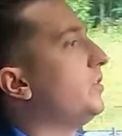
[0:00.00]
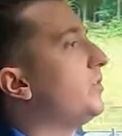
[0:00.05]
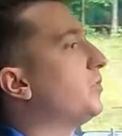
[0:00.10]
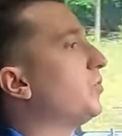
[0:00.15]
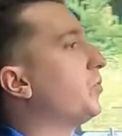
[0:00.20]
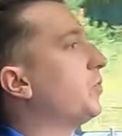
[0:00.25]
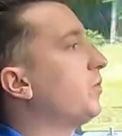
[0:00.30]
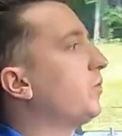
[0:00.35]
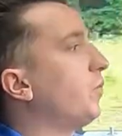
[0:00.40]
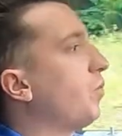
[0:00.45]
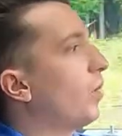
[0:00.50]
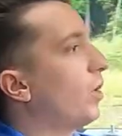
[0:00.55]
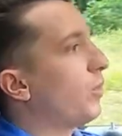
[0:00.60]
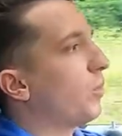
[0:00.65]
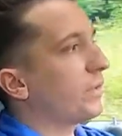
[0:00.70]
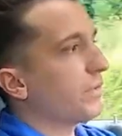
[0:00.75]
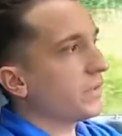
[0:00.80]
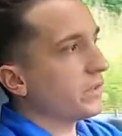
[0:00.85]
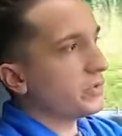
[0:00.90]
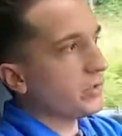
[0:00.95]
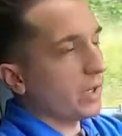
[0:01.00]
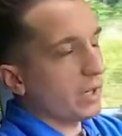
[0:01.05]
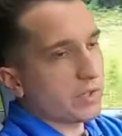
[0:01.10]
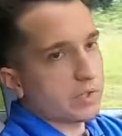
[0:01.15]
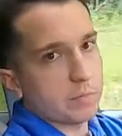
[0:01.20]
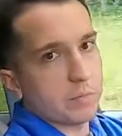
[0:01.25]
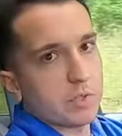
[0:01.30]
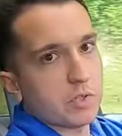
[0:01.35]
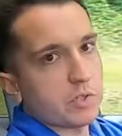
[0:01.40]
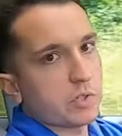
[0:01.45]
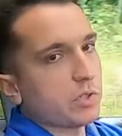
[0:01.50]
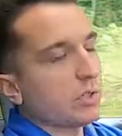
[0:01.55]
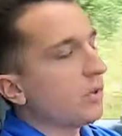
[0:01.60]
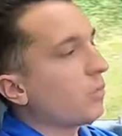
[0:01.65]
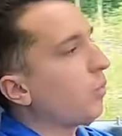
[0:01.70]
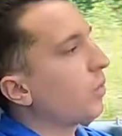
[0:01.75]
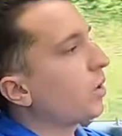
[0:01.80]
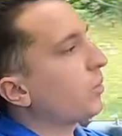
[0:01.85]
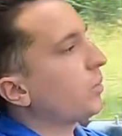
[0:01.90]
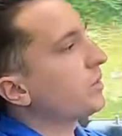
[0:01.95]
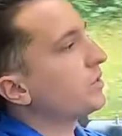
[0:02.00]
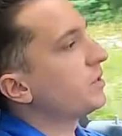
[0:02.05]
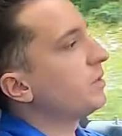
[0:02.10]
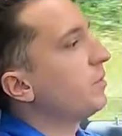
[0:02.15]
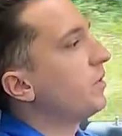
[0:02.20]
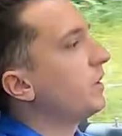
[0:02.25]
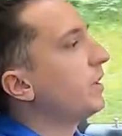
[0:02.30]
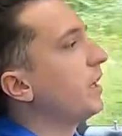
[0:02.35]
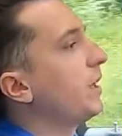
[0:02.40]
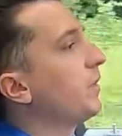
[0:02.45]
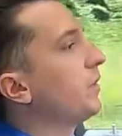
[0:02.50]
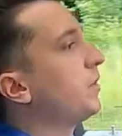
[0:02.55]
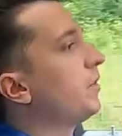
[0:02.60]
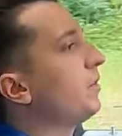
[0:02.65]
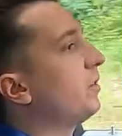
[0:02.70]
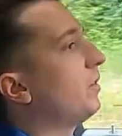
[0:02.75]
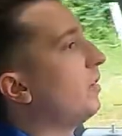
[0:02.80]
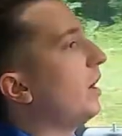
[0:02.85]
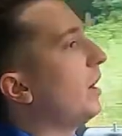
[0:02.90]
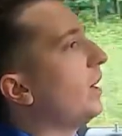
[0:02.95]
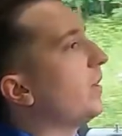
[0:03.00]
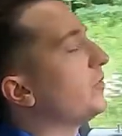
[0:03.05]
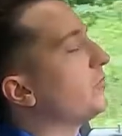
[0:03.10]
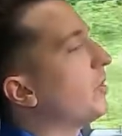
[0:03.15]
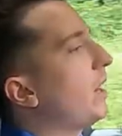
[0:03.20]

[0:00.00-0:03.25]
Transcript: sort of work with the transmission and work with some of the other uh,